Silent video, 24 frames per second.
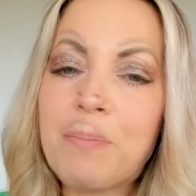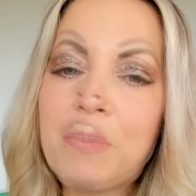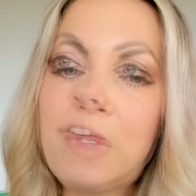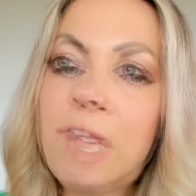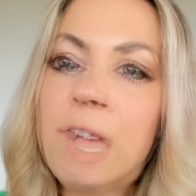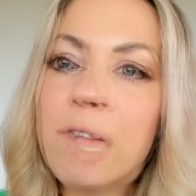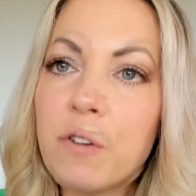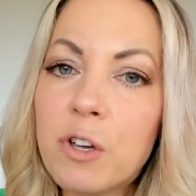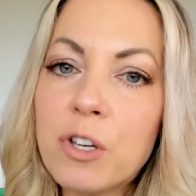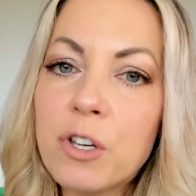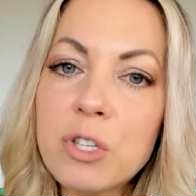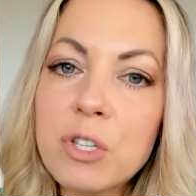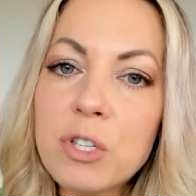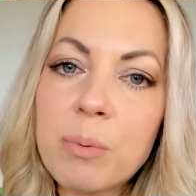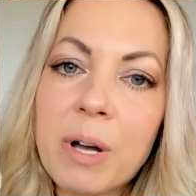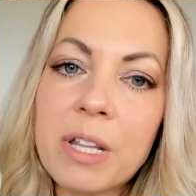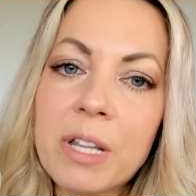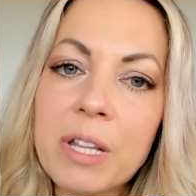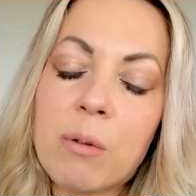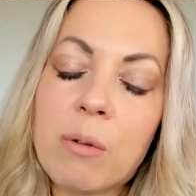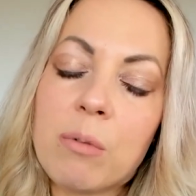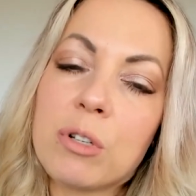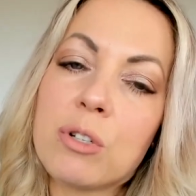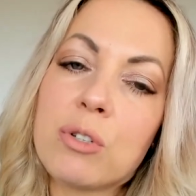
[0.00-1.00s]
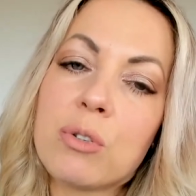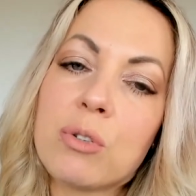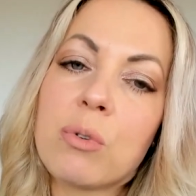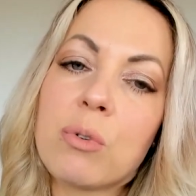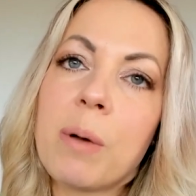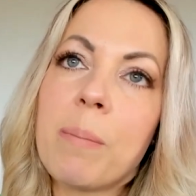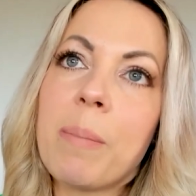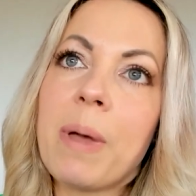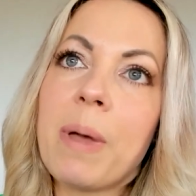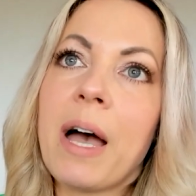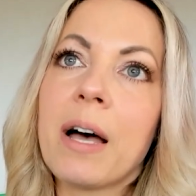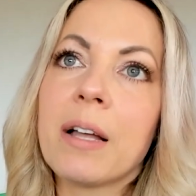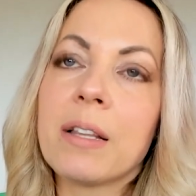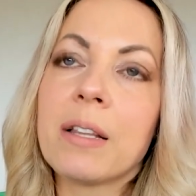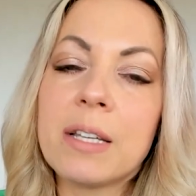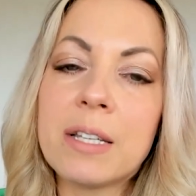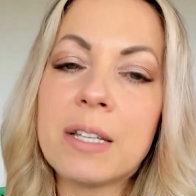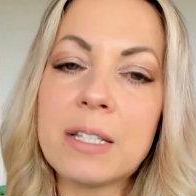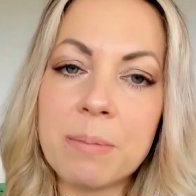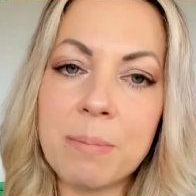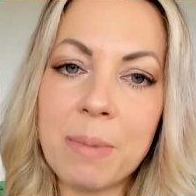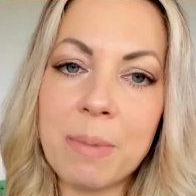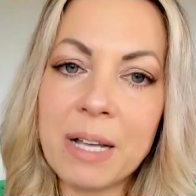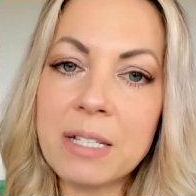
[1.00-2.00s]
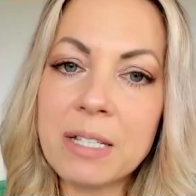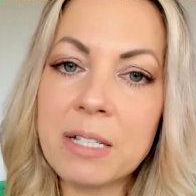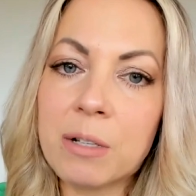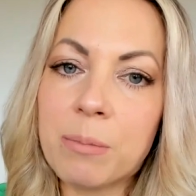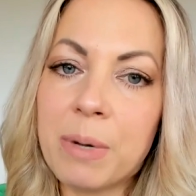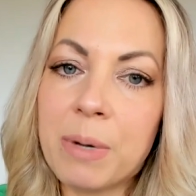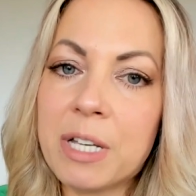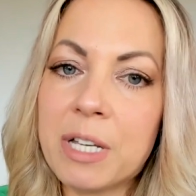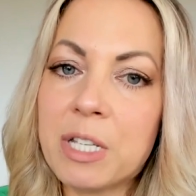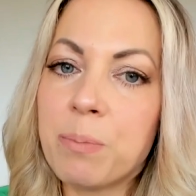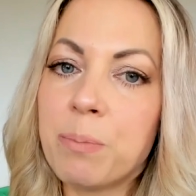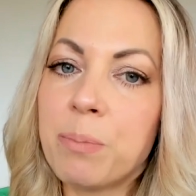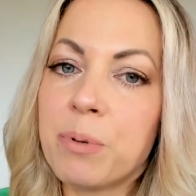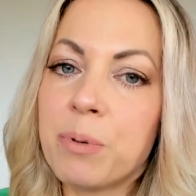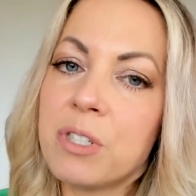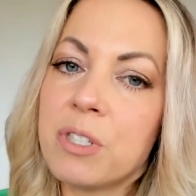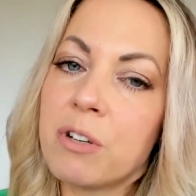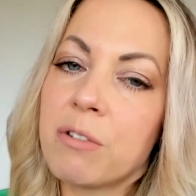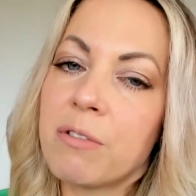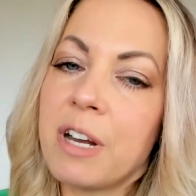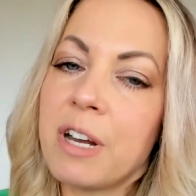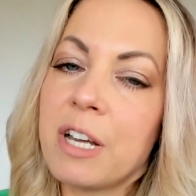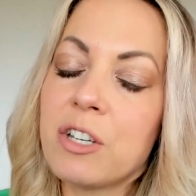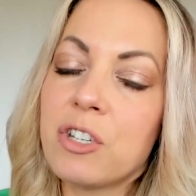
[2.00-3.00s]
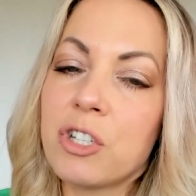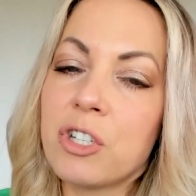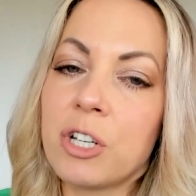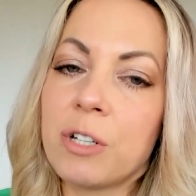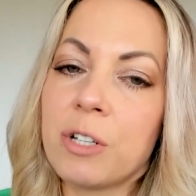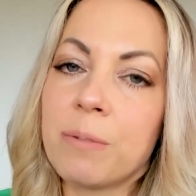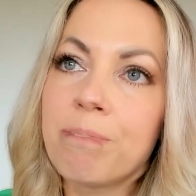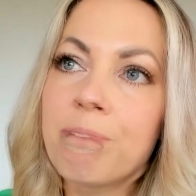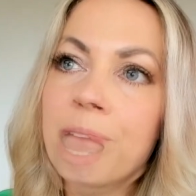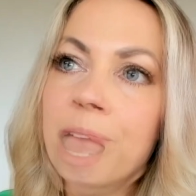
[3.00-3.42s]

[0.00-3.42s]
The first one I want to talk about is muscle mass preservation.